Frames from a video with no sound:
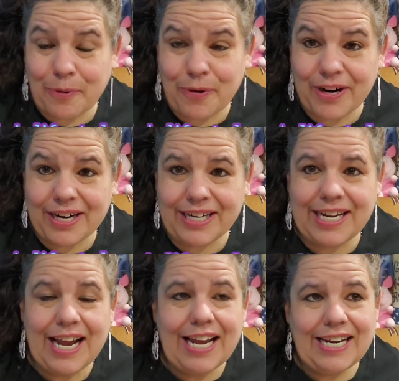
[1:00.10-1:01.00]
More.
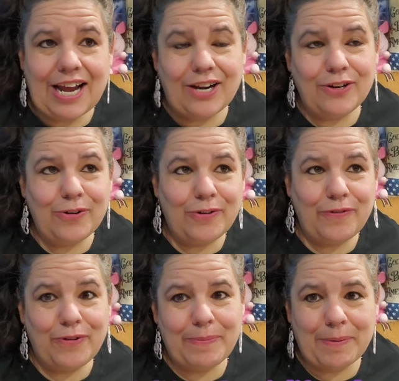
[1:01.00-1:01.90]
Now I don't know
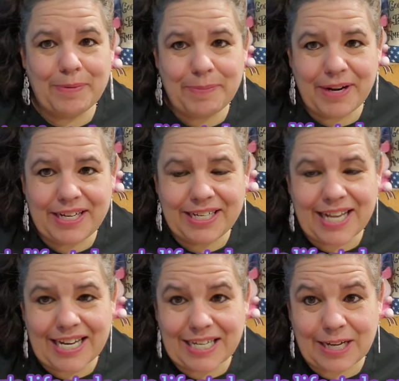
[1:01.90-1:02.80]
if you remember but I did
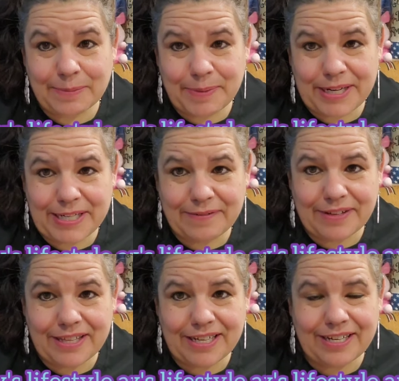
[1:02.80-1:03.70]
that diamond painting
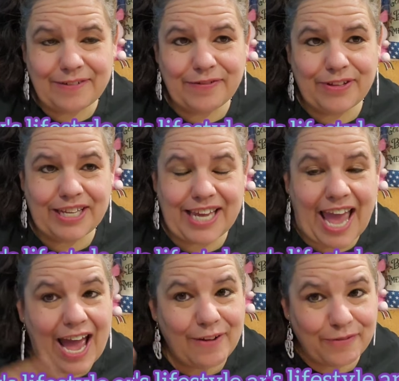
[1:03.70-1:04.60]
with her for the
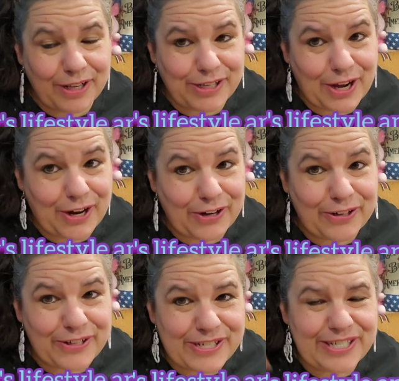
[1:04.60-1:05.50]
cat got
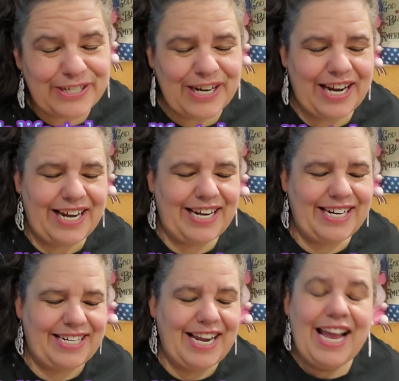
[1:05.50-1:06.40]
curlers in her
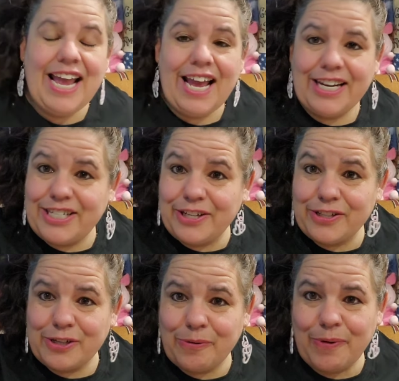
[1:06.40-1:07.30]
hair. And she
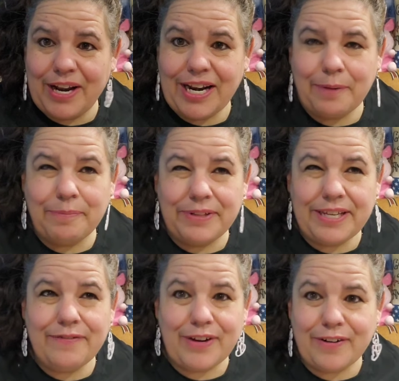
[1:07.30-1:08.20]
also won, I
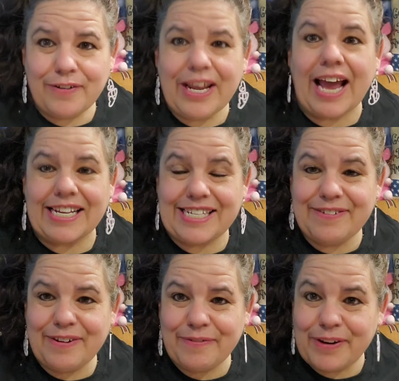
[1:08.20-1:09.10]
believe, one of, yeah,
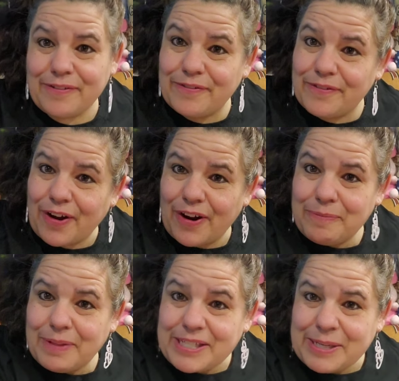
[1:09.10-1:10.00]
she won one of
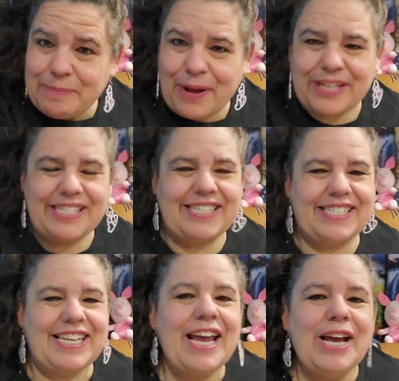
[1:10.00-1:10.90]
our blessing
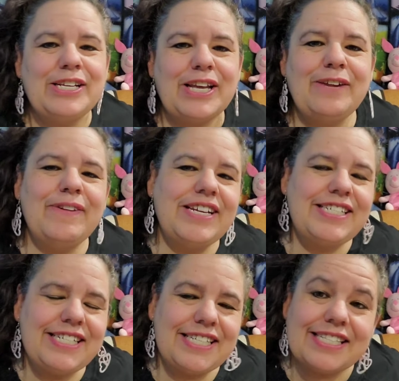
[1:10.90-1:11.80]
boxes. So anyway,
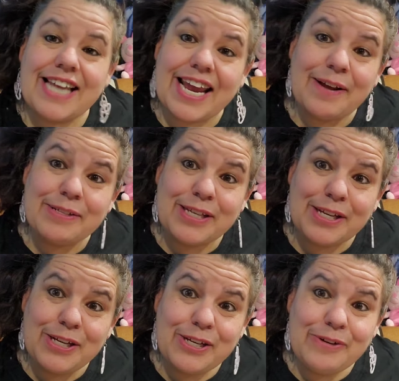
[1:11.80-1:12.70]
she says, hey, I'm
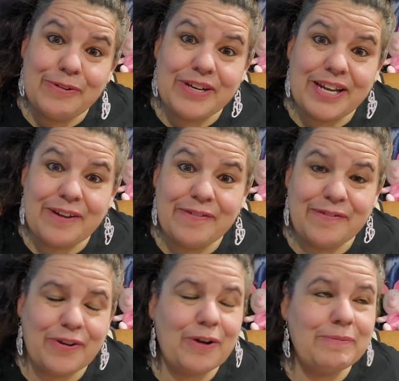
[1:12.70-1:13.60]
sending you a
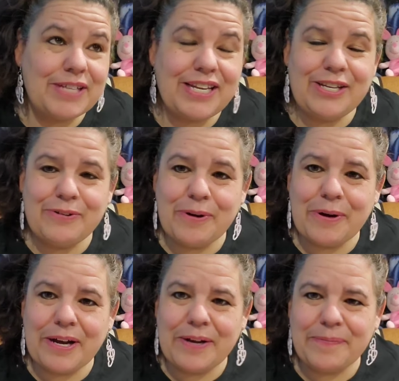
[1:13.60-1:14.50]
gift, or I'm sending you a,
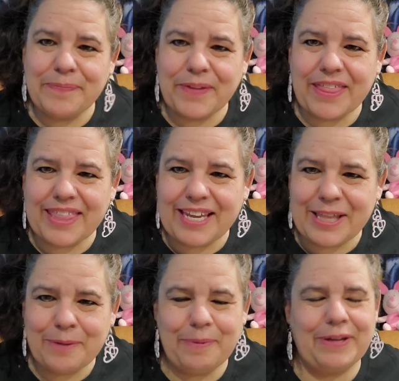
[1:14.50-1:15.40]
um, a thing
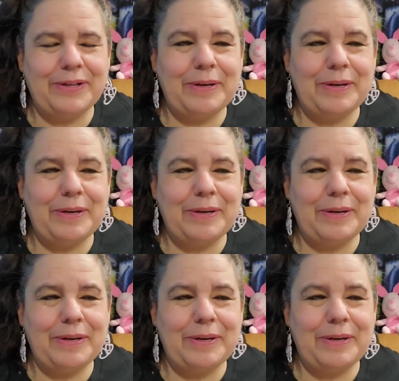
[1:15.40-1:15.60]
in the mail.